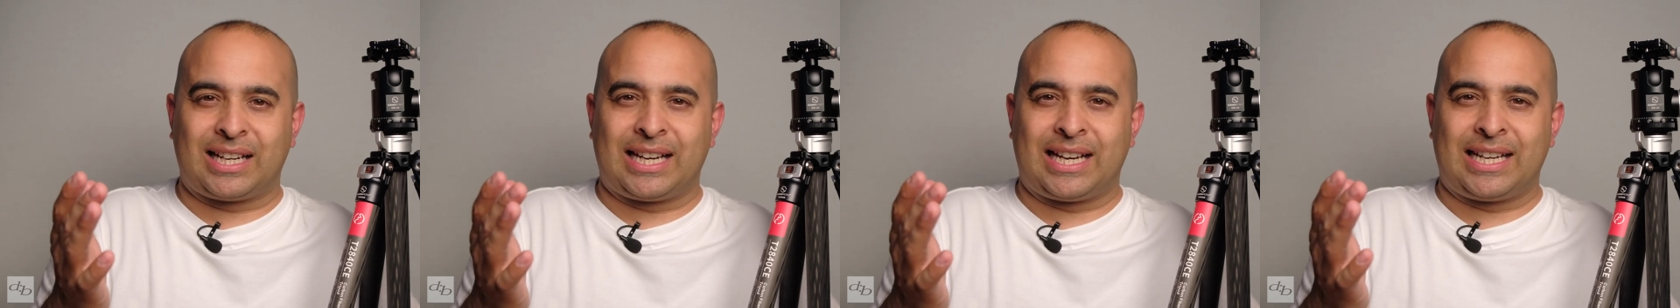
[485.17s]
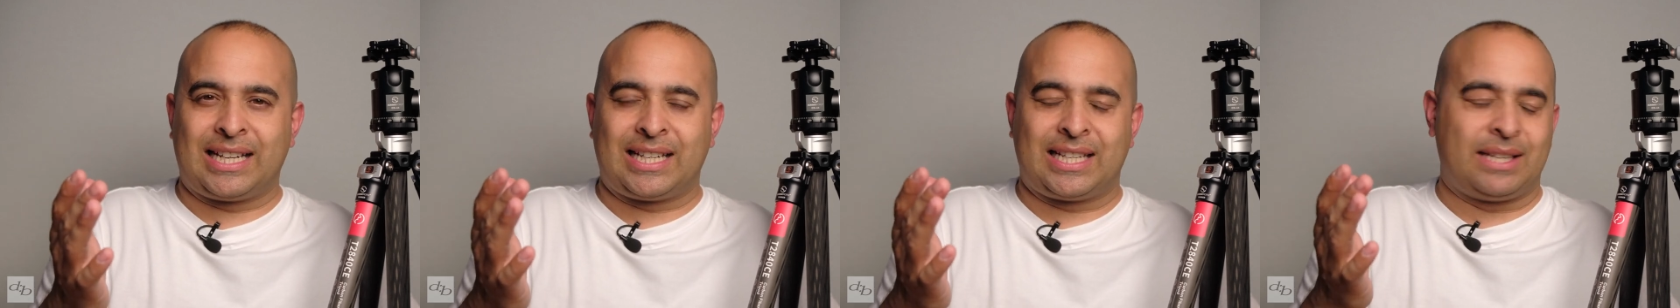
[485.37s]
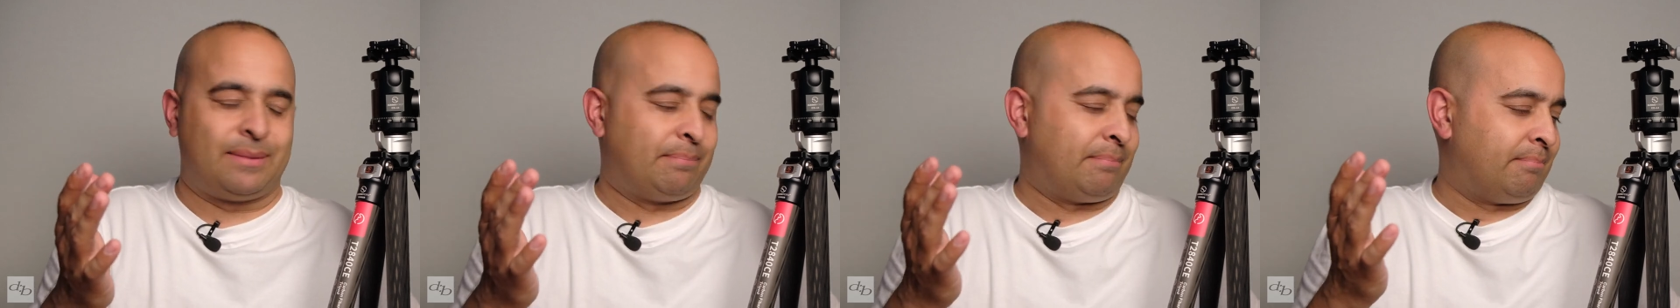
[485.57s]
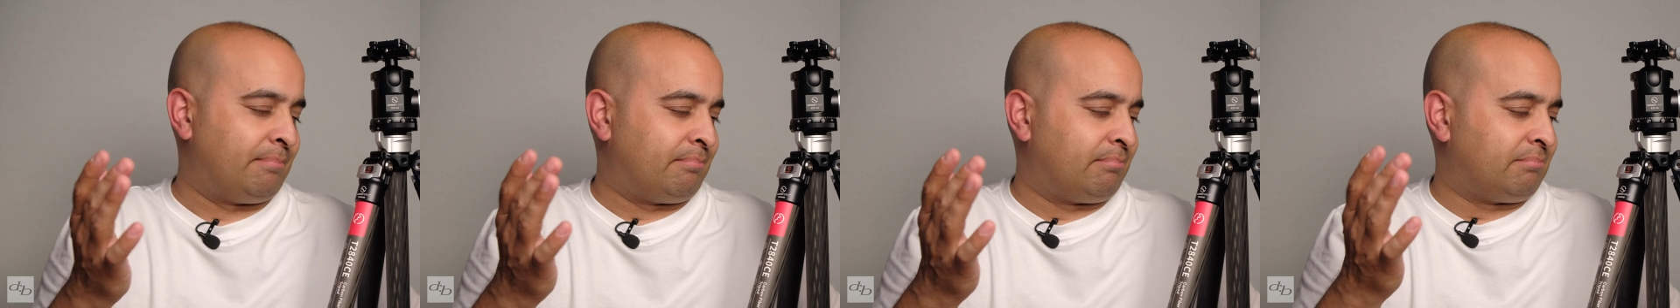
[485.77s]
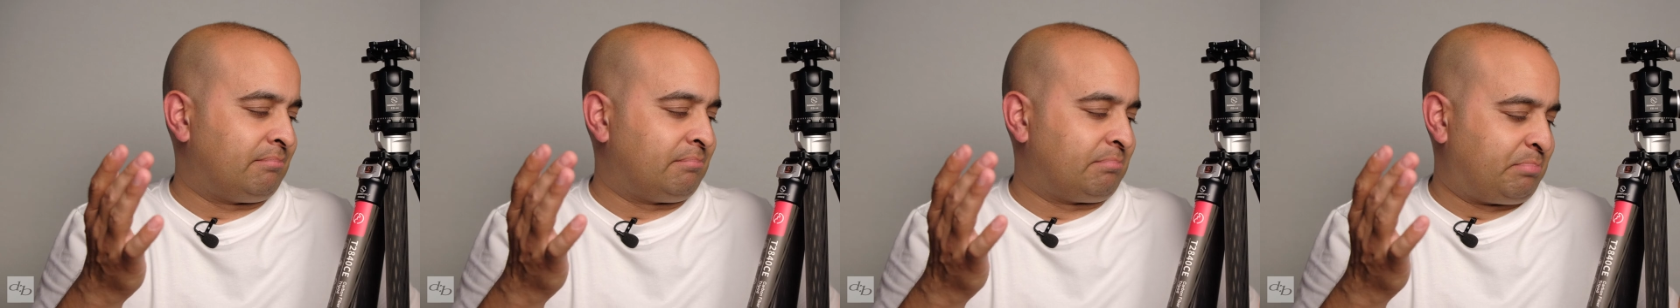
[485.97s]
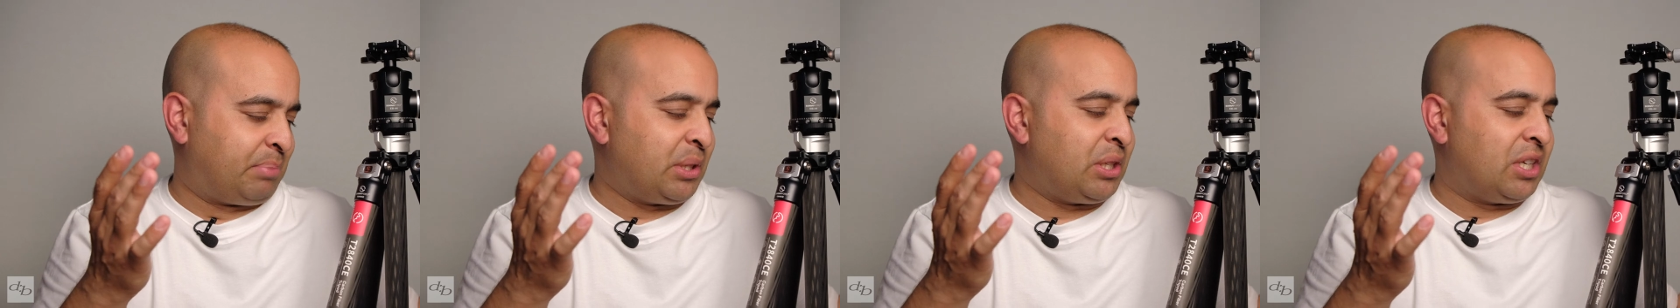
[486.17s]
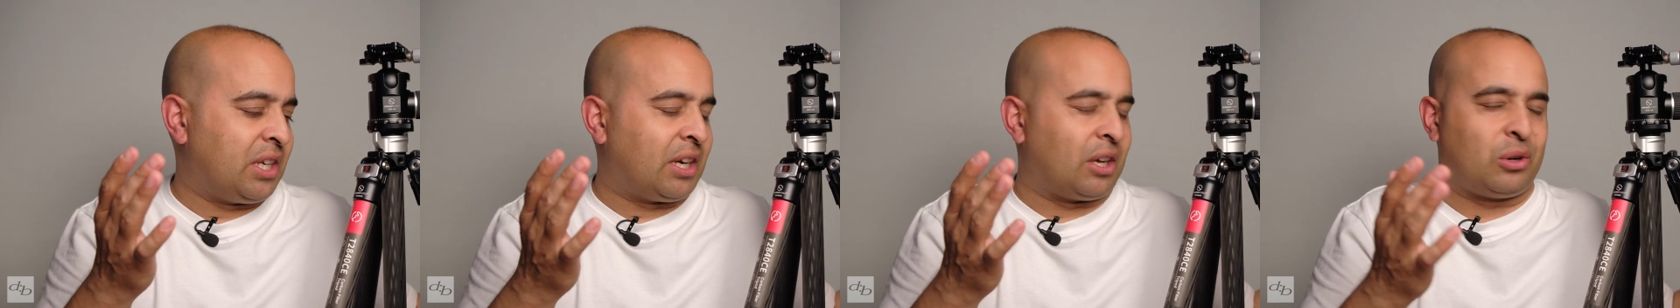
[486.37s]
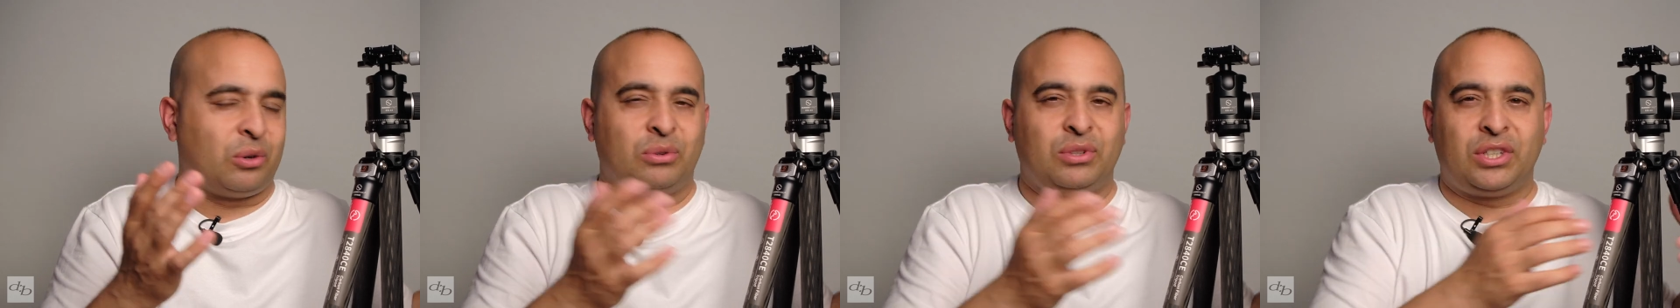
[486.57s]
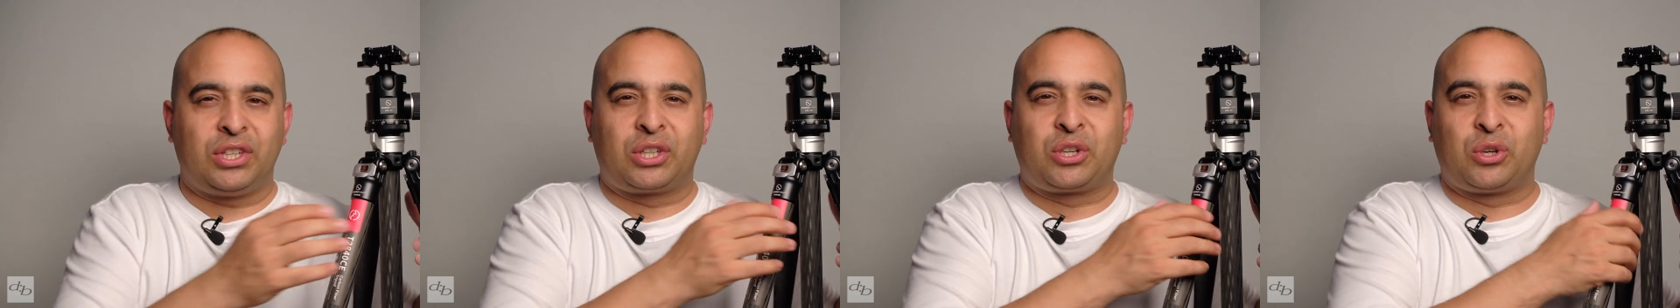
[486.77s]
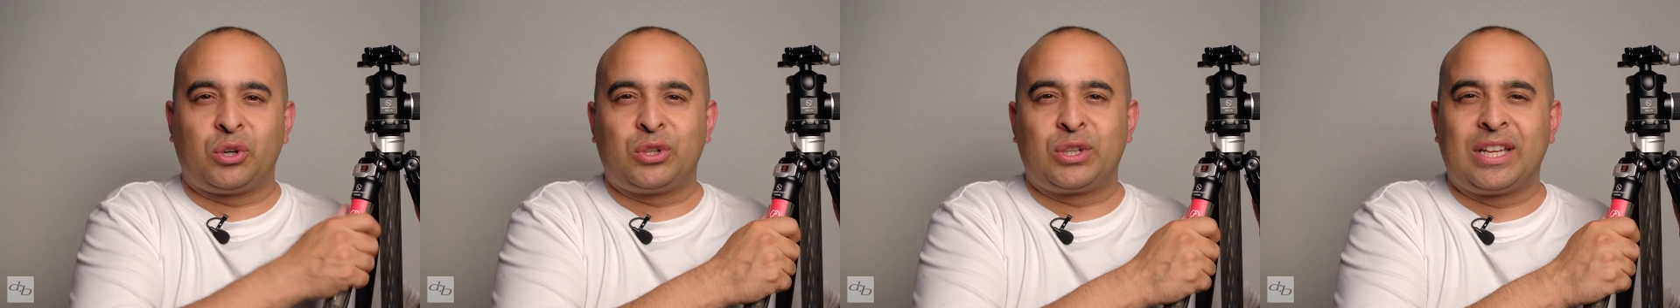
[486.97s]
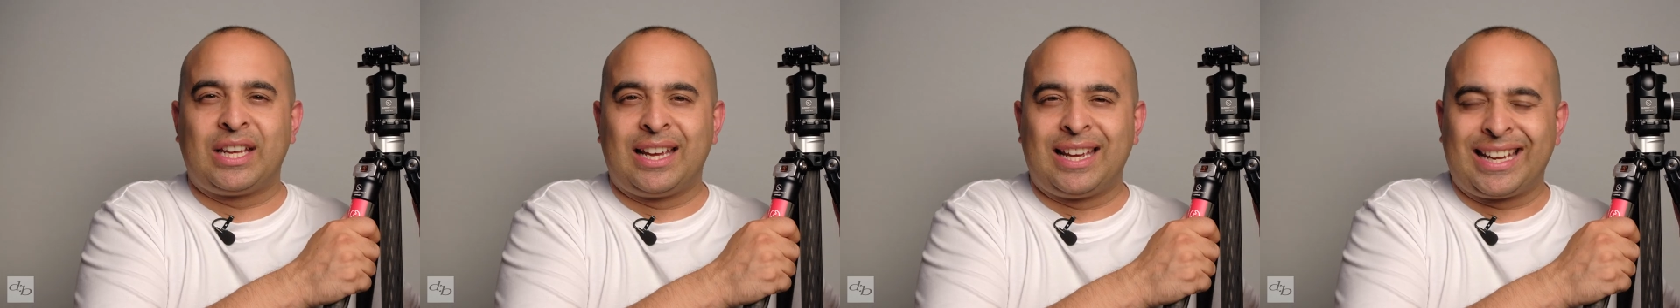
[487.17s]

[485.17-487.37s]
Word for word: Um, but, you know, you could